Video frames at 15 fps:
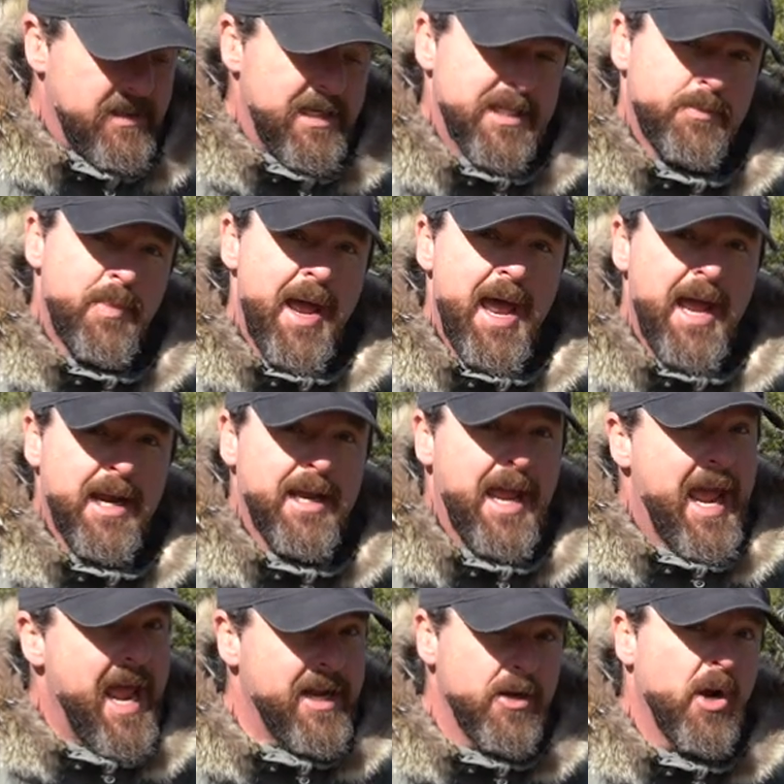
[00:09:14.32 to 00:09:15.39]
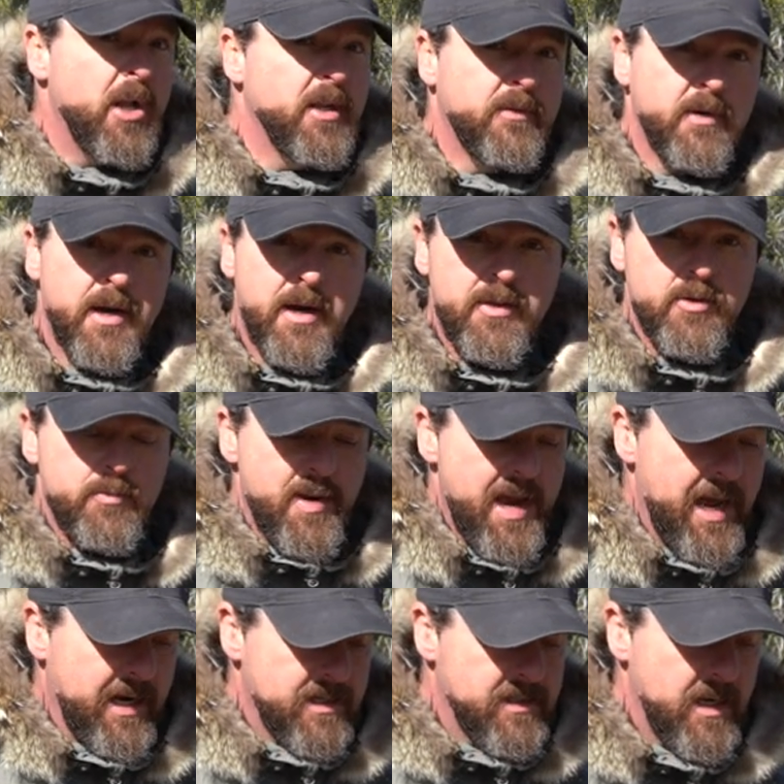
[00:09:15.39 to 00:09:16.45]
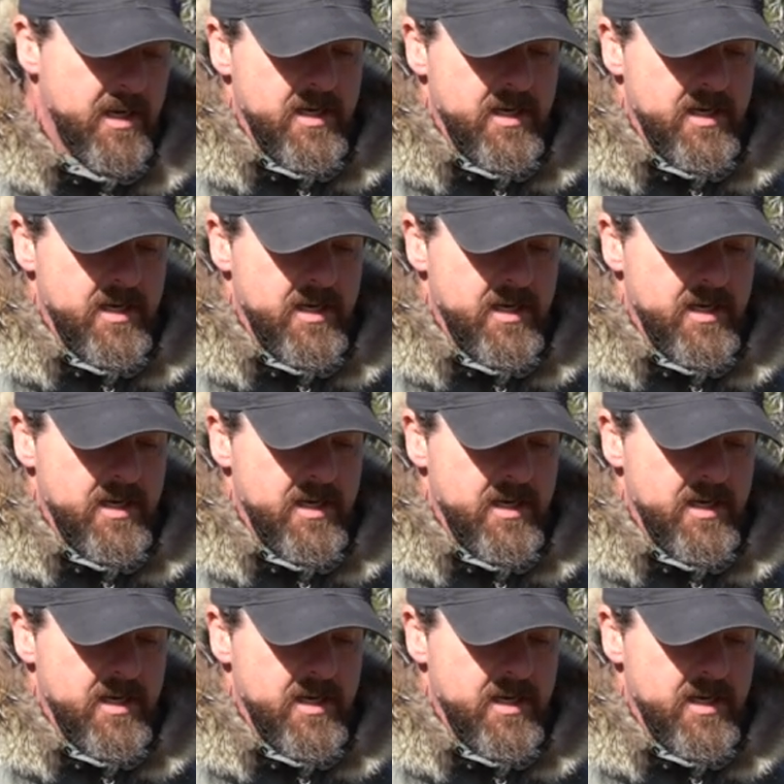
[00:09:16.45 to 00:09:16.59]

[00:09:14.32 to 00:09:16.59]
this pack and all of our other packs.